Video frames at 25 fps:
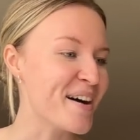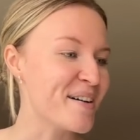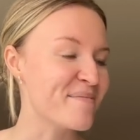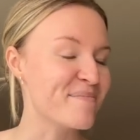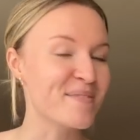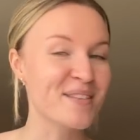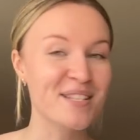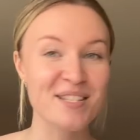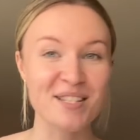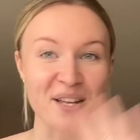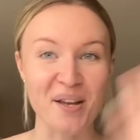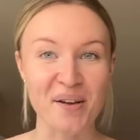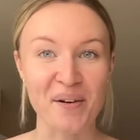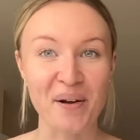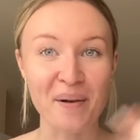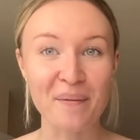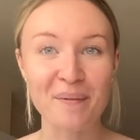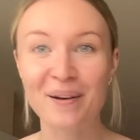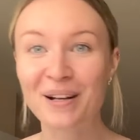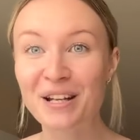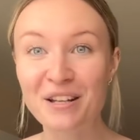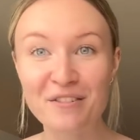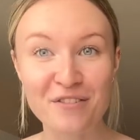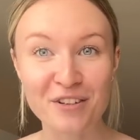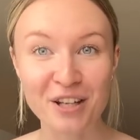So I
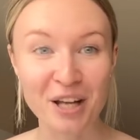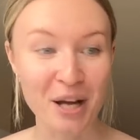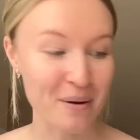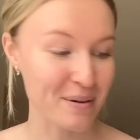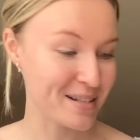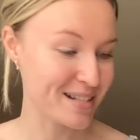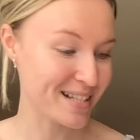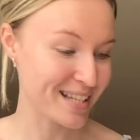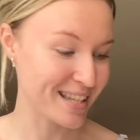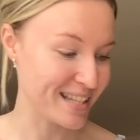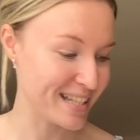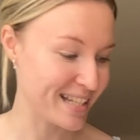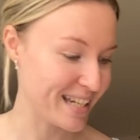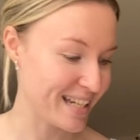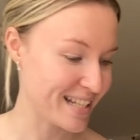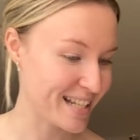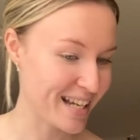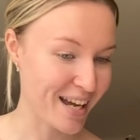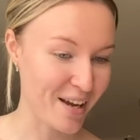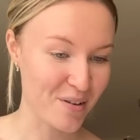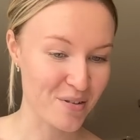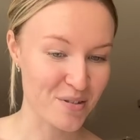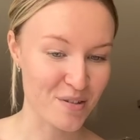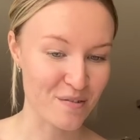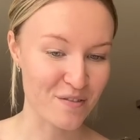won't even go into the
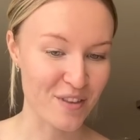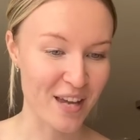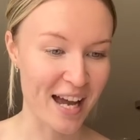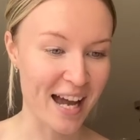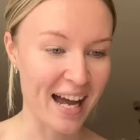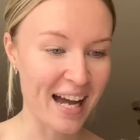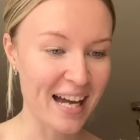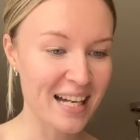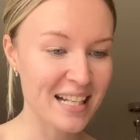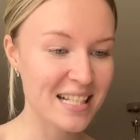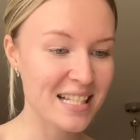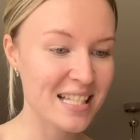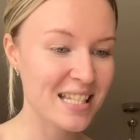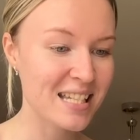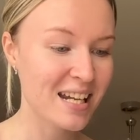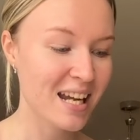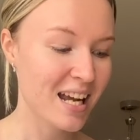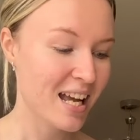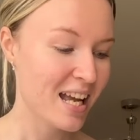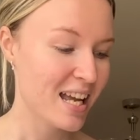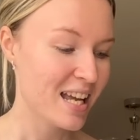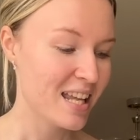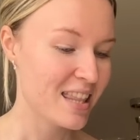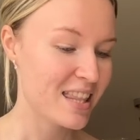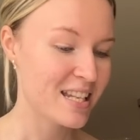details of that.
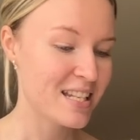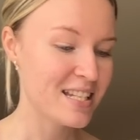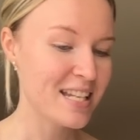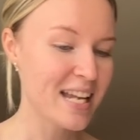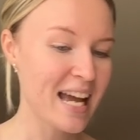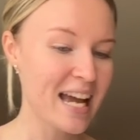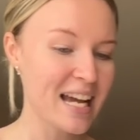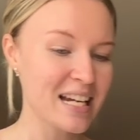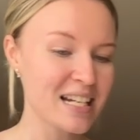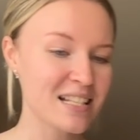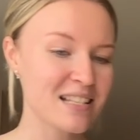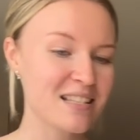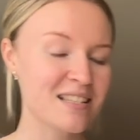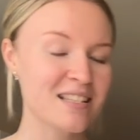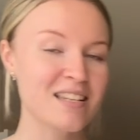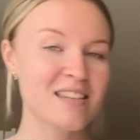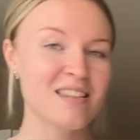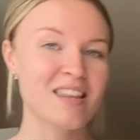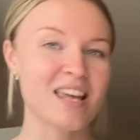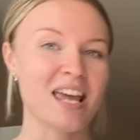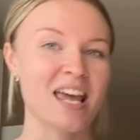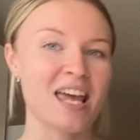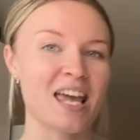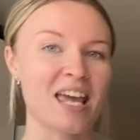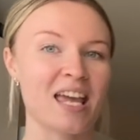The next
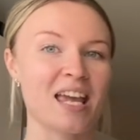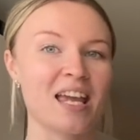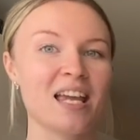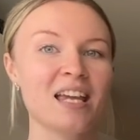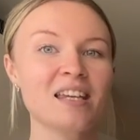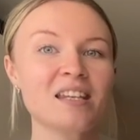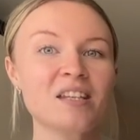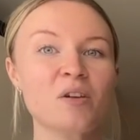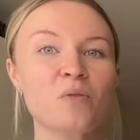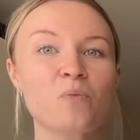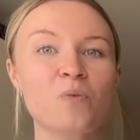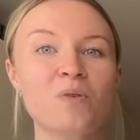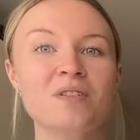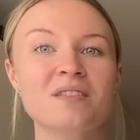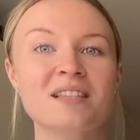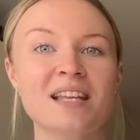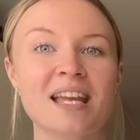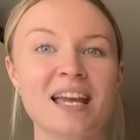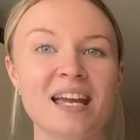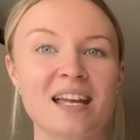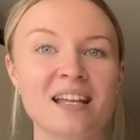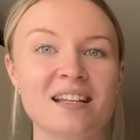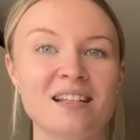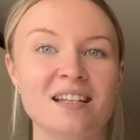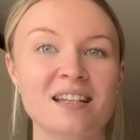thing was
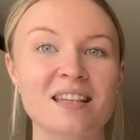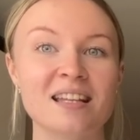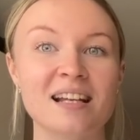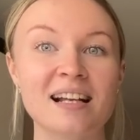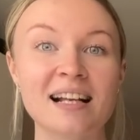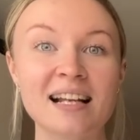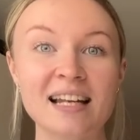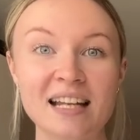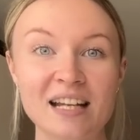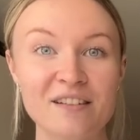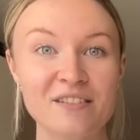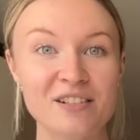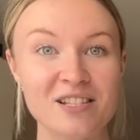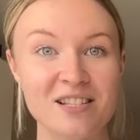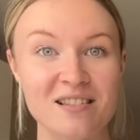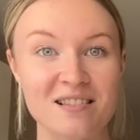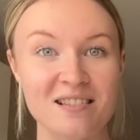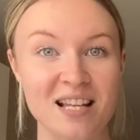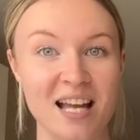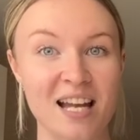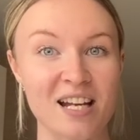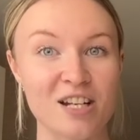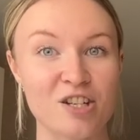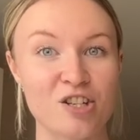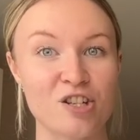in the clearance
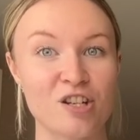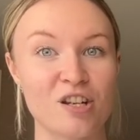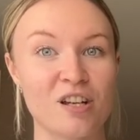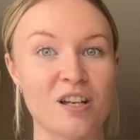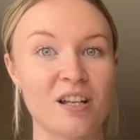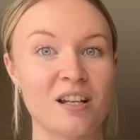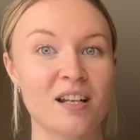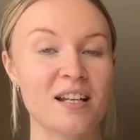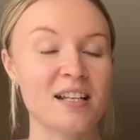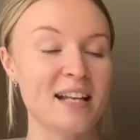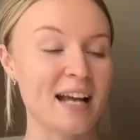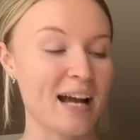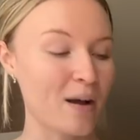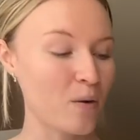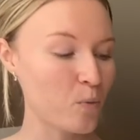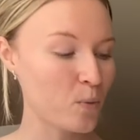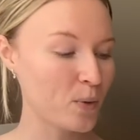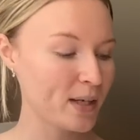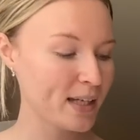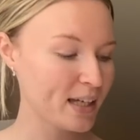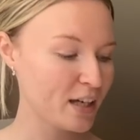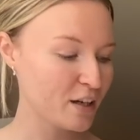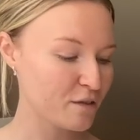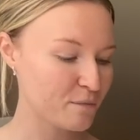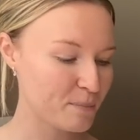section. Now
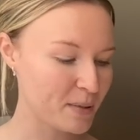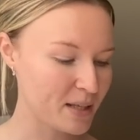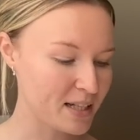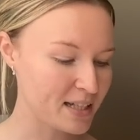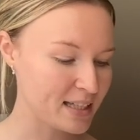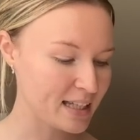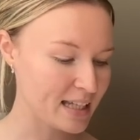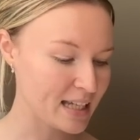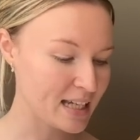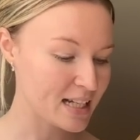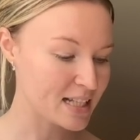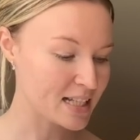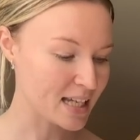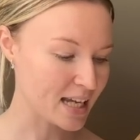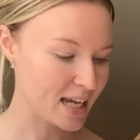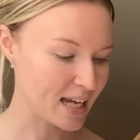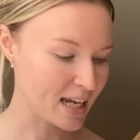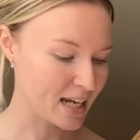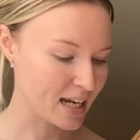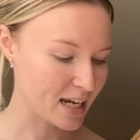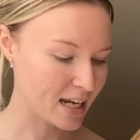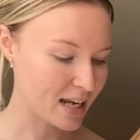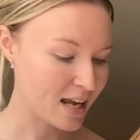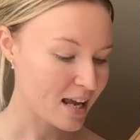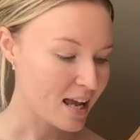we have been
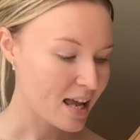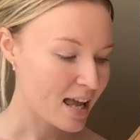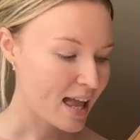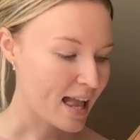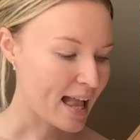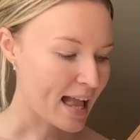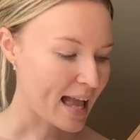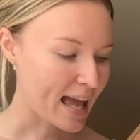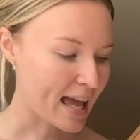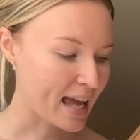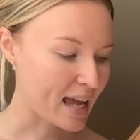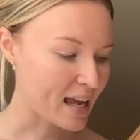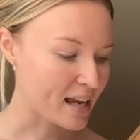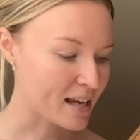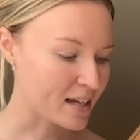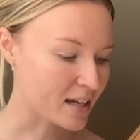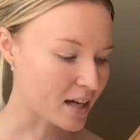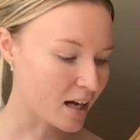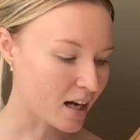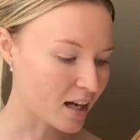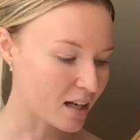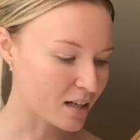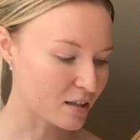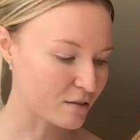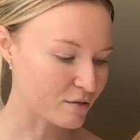needing a
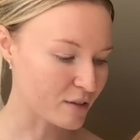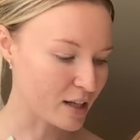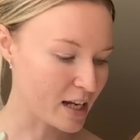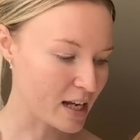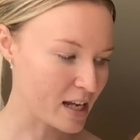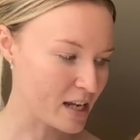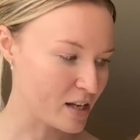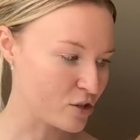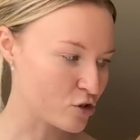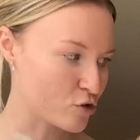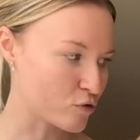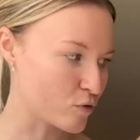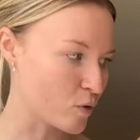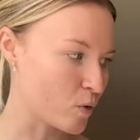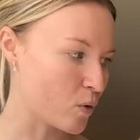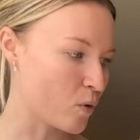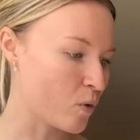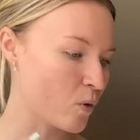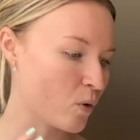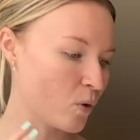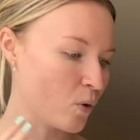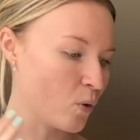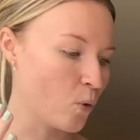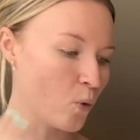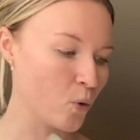cutlery
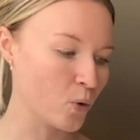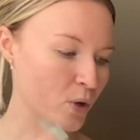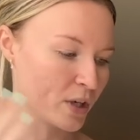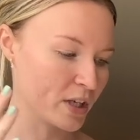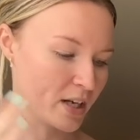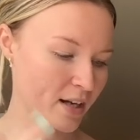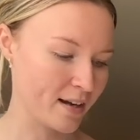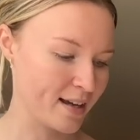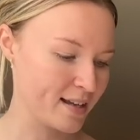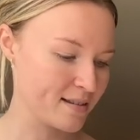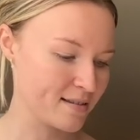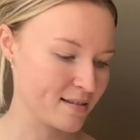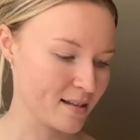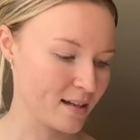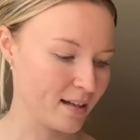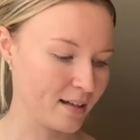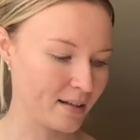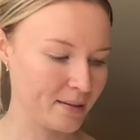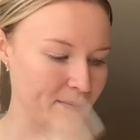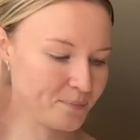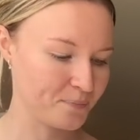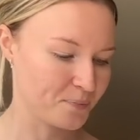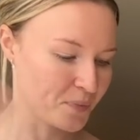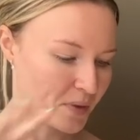drawer organizer